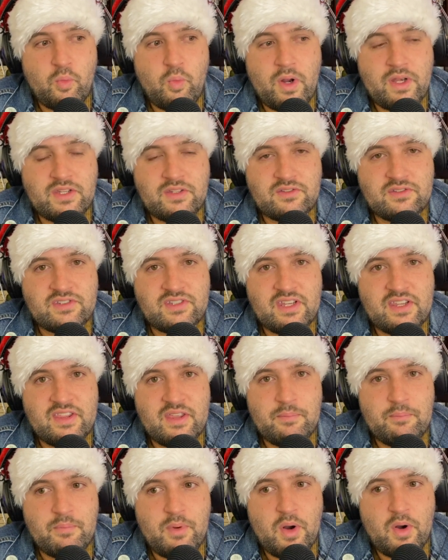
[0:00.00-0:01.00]
When you see
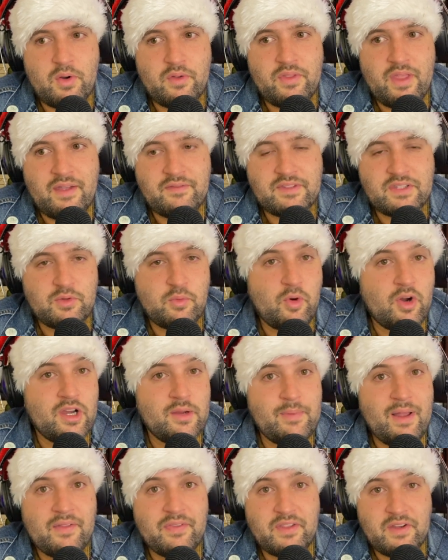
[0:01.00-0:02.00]
them both have to
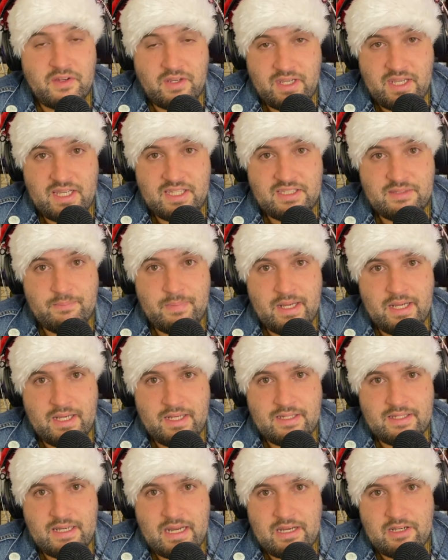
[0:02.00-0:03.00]
worry about their kids being
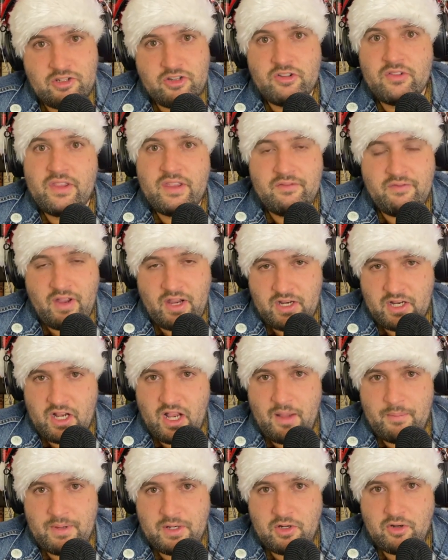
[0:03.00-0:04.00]
in danger, they find
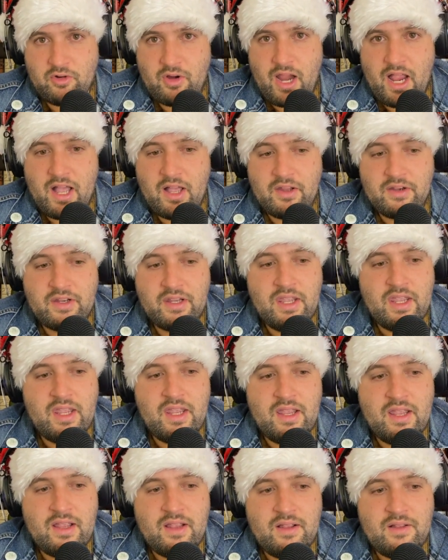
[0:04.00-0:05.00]
common ground.
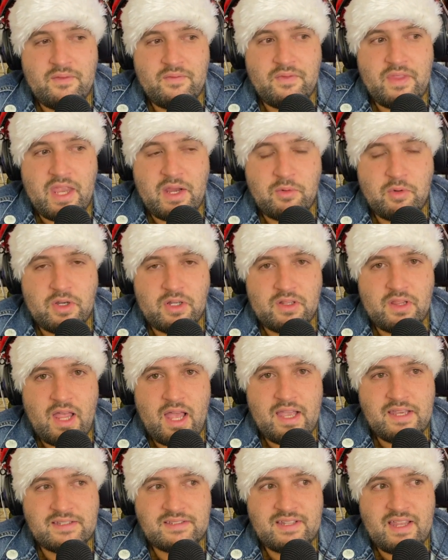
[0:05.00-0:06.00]
They
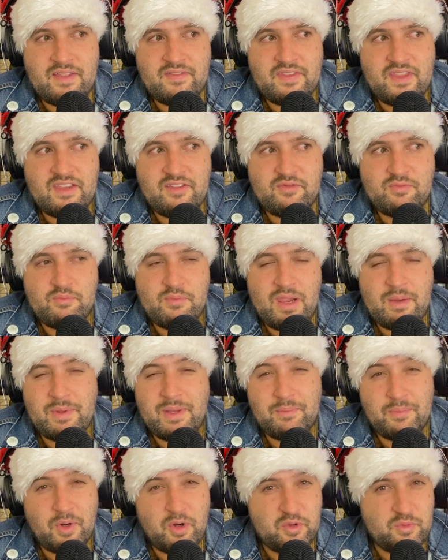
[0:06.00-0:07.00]
realize that they've
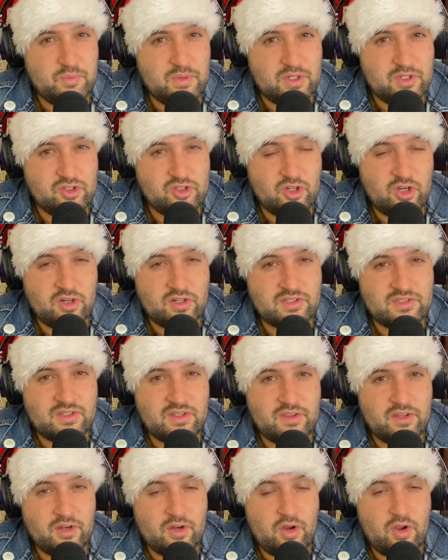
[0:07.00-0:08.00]
maybe both been jerks
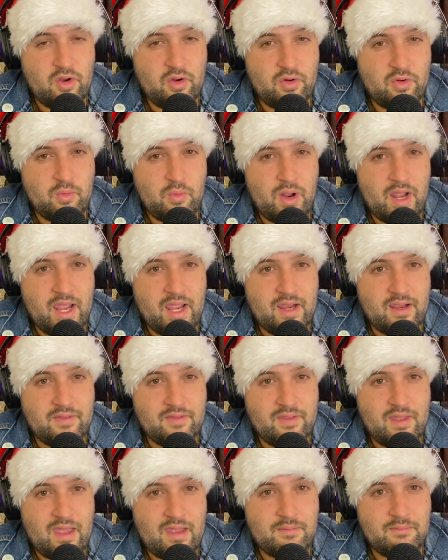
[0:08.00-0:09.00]
in their own way,
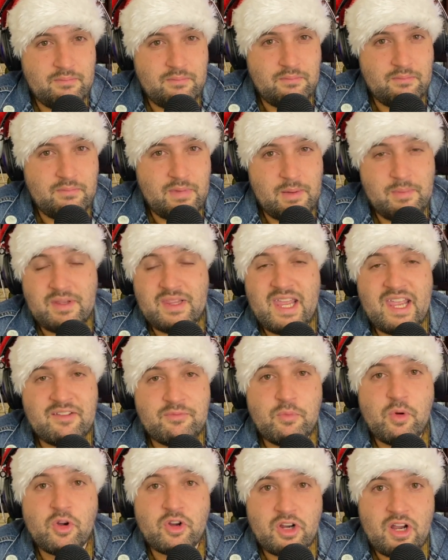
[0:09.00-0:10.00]
and that maybe they
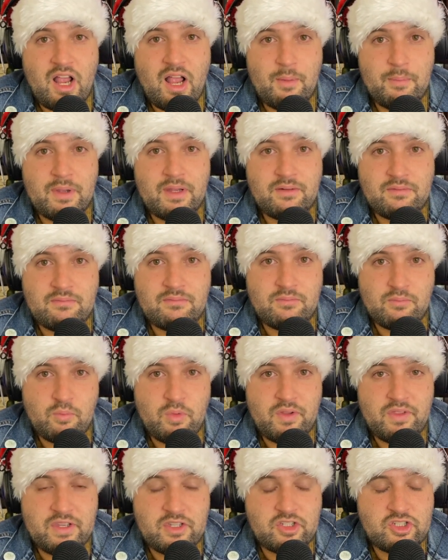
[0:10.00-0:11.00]
have more common
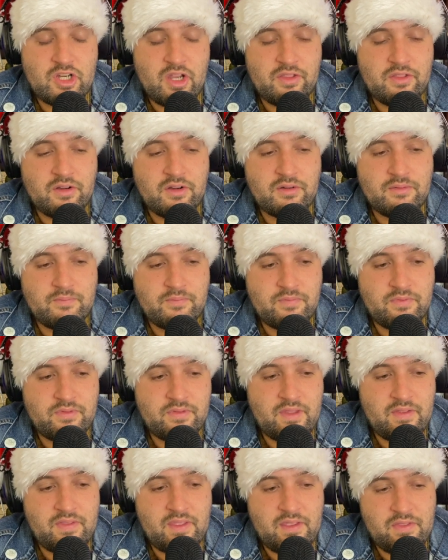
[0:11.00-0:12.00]
with each other
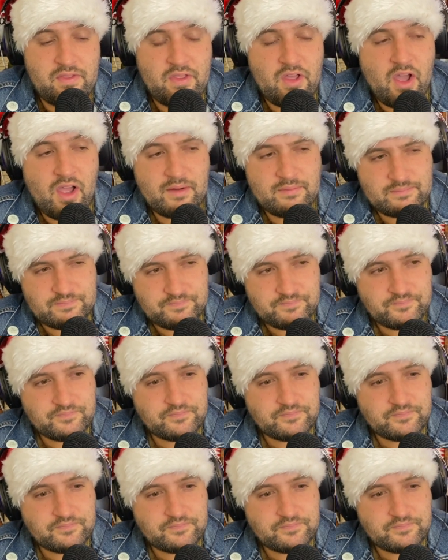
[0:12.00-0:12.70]
than they thought.